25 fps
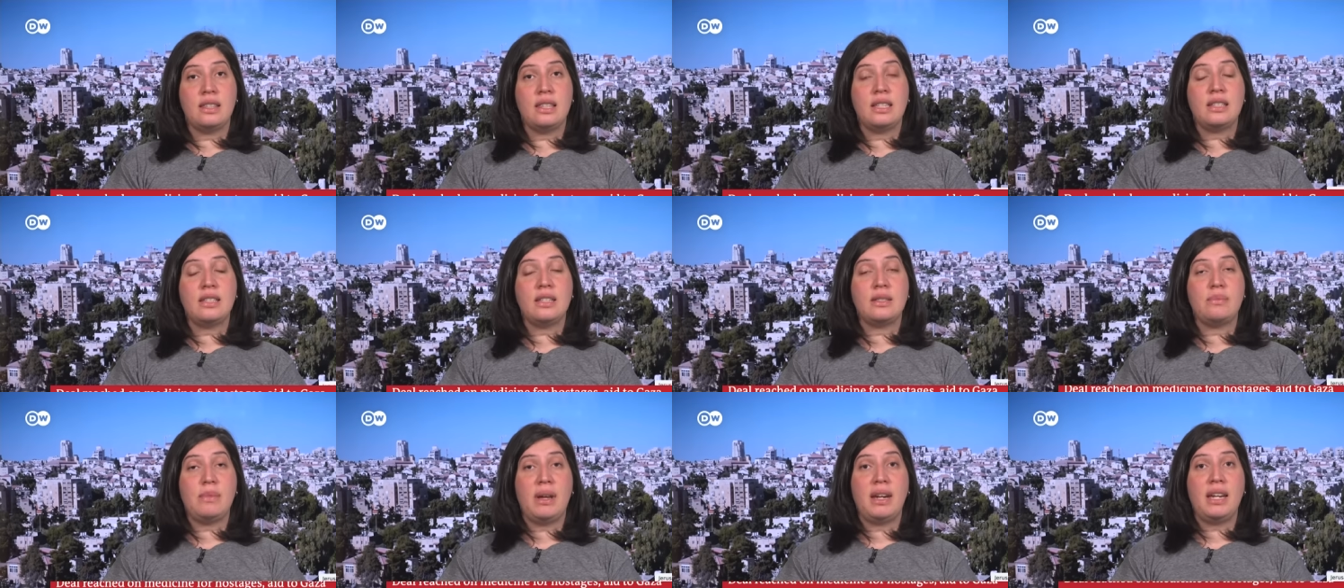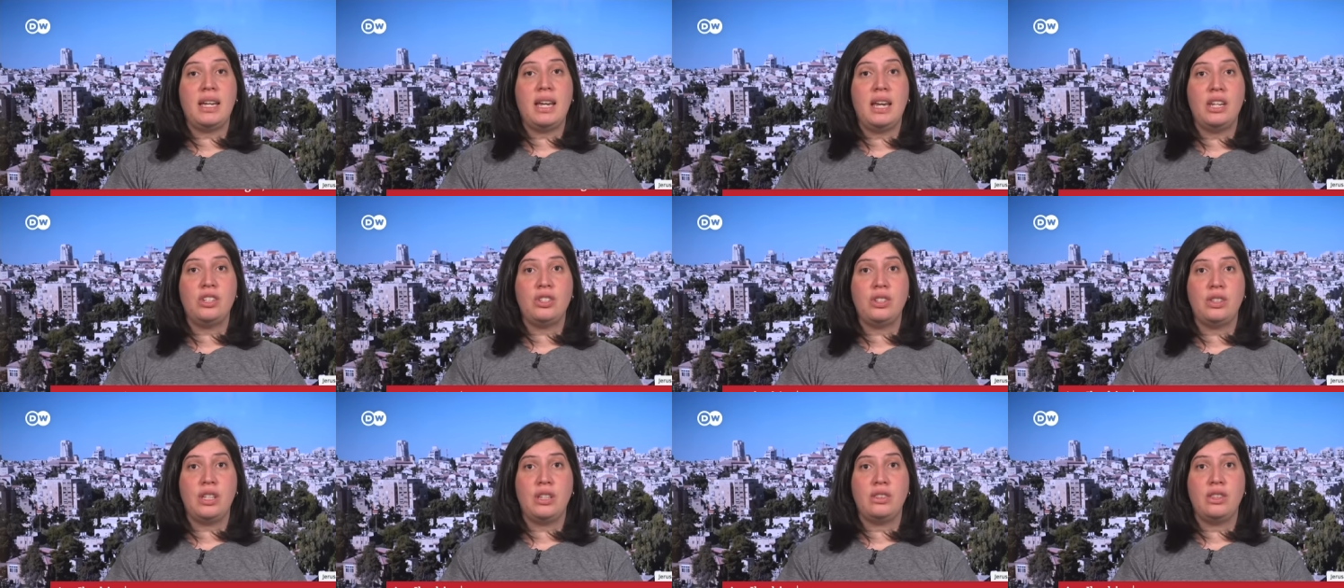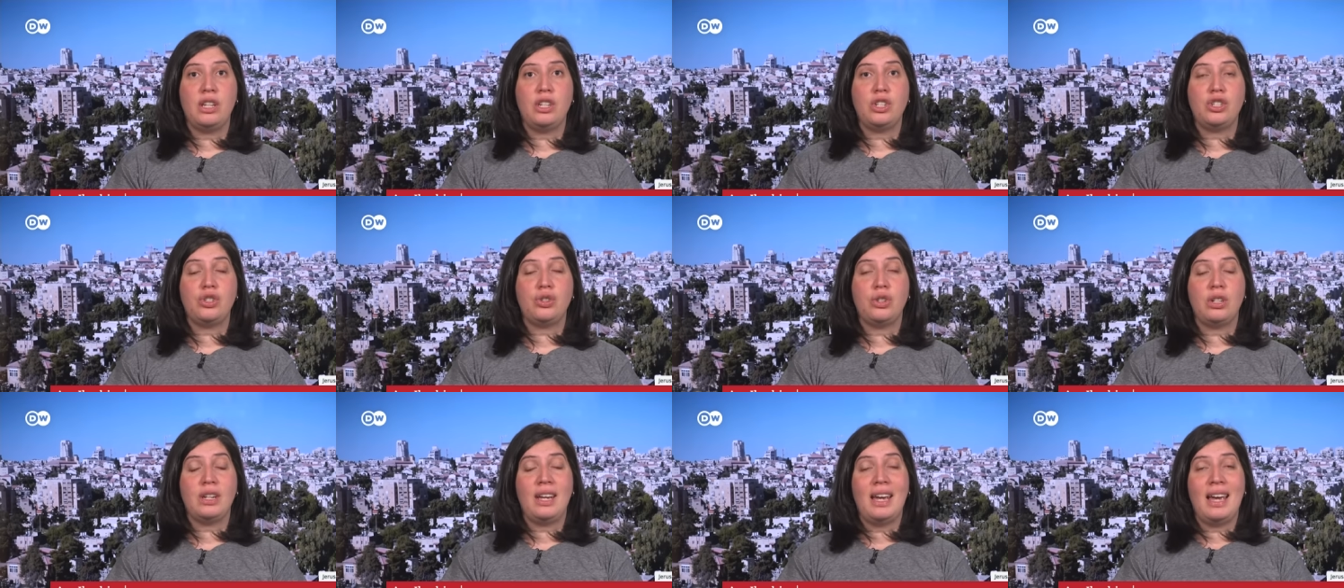this is medication that they
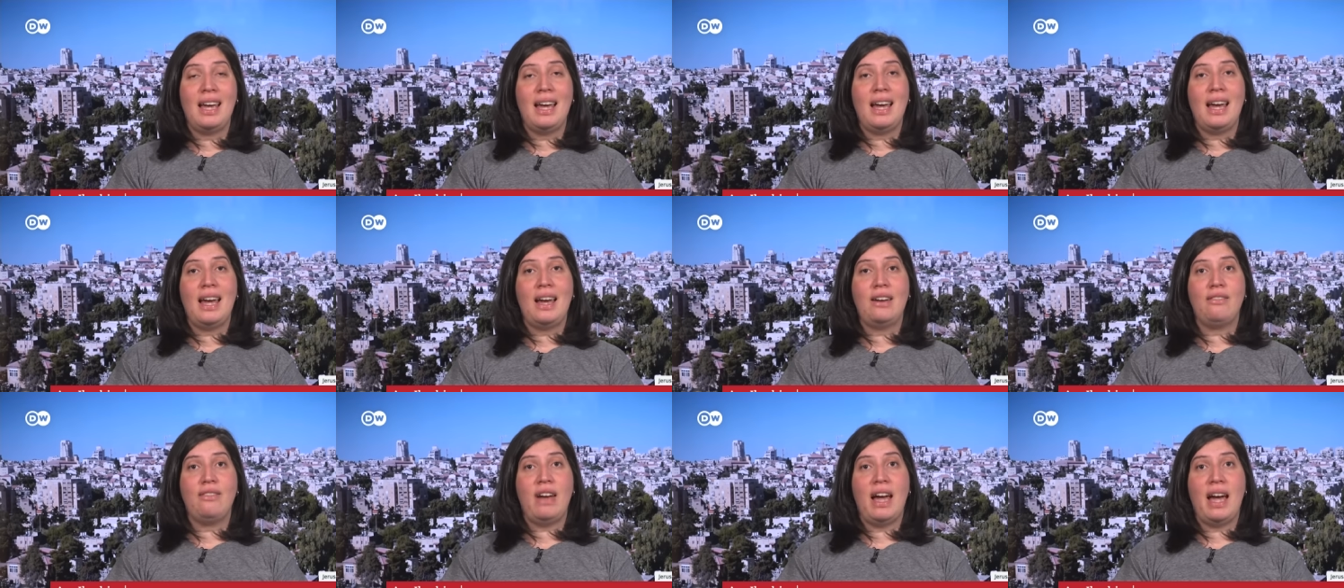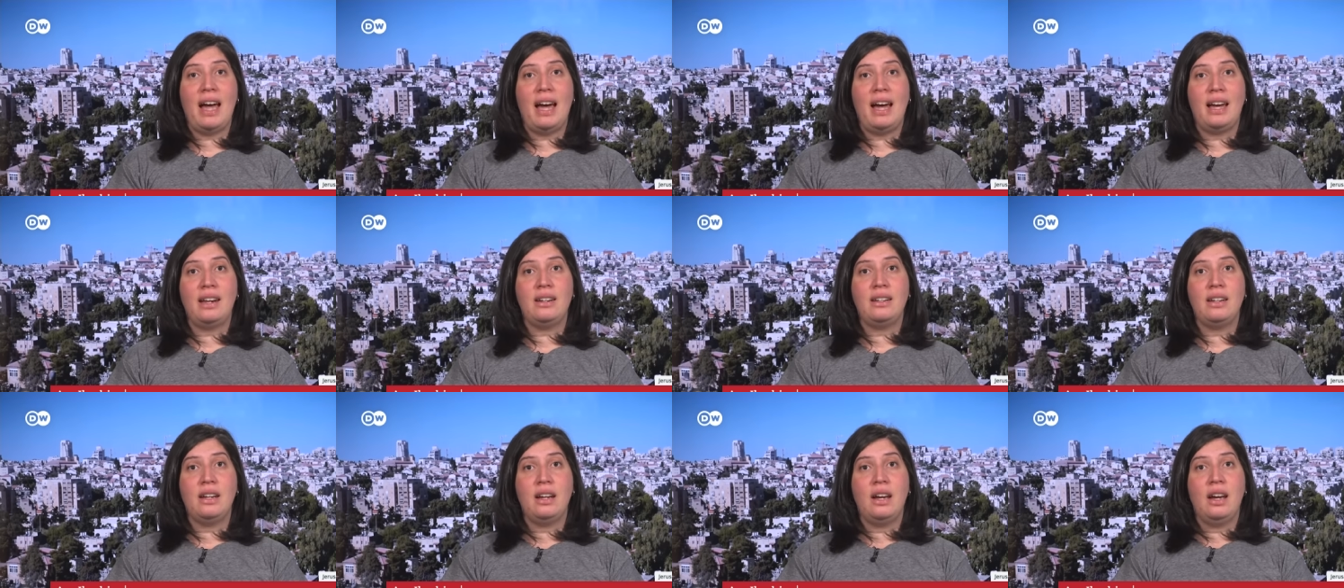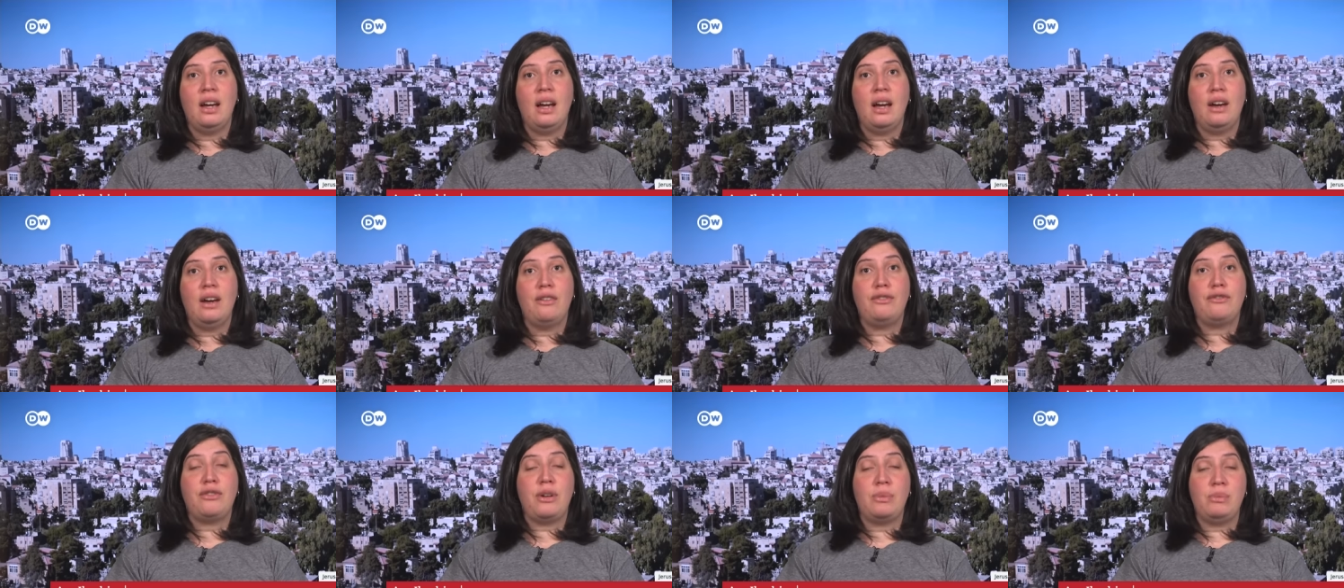should have had
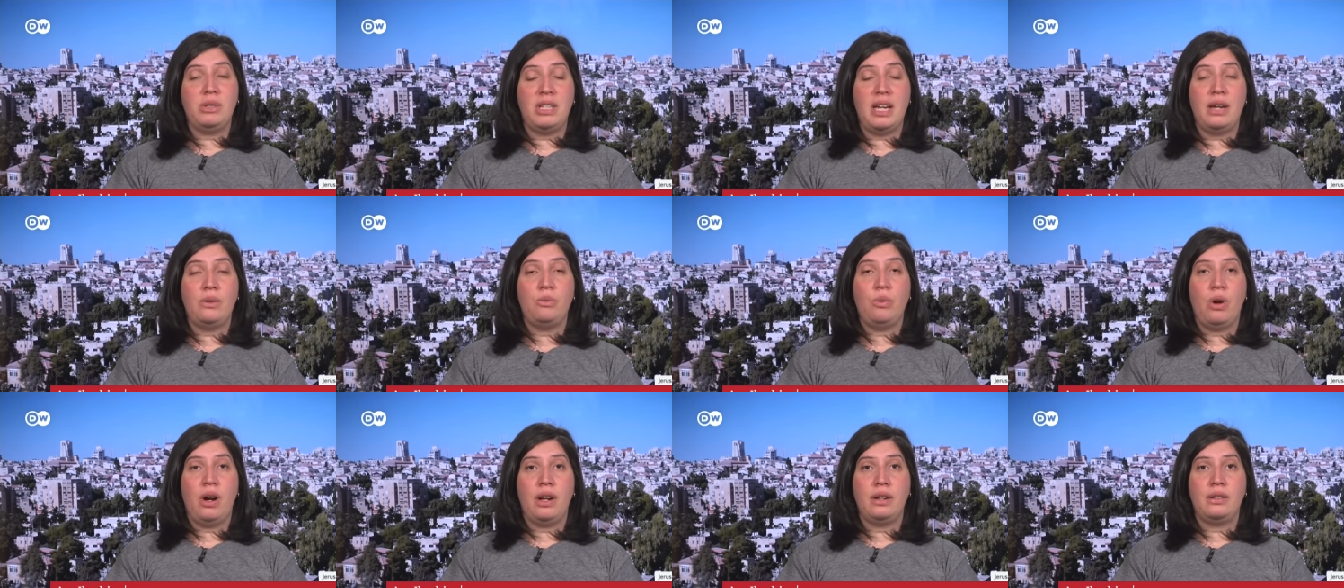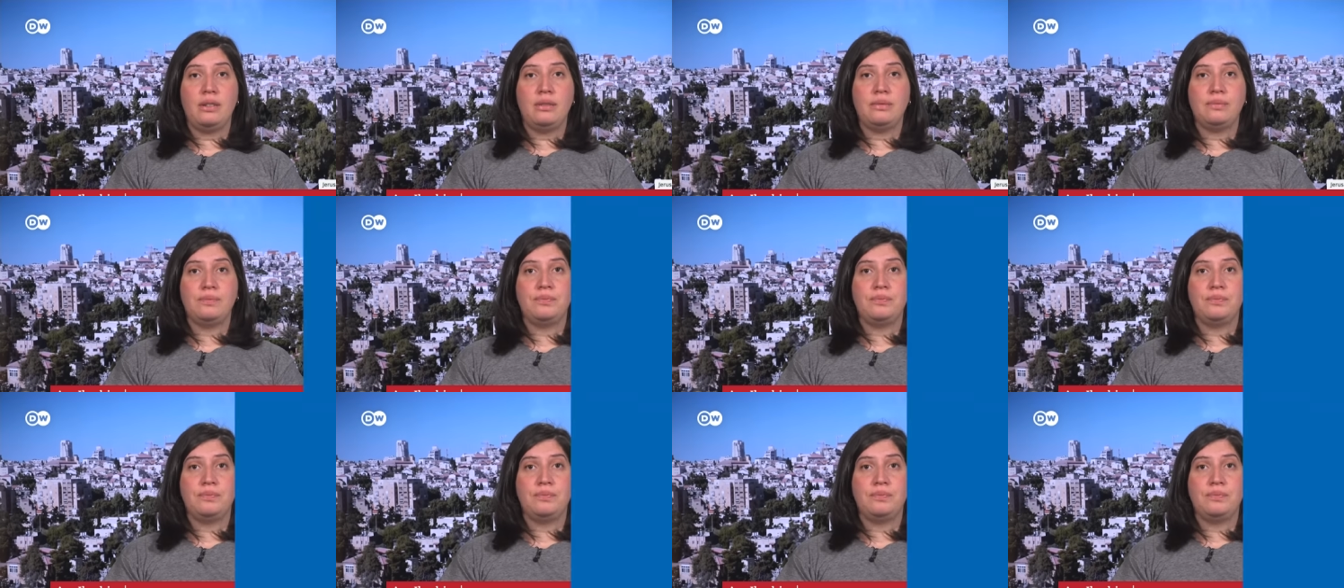from day one.